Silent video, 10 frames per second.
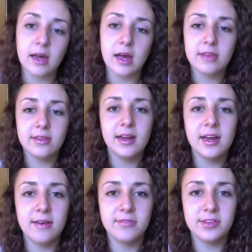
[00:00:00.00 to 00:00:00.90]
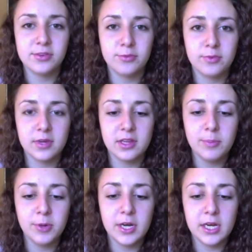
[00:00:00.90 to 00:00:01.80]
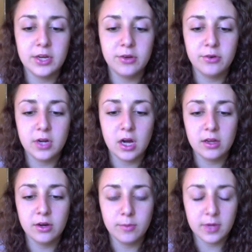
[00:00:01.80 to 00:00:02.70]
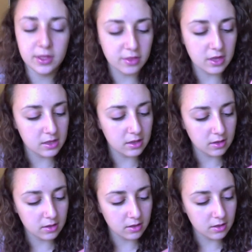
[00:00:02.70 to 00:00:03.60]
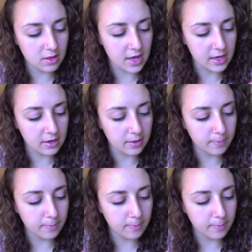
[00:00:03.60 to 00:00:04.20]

And then I have this really pretty nude color with like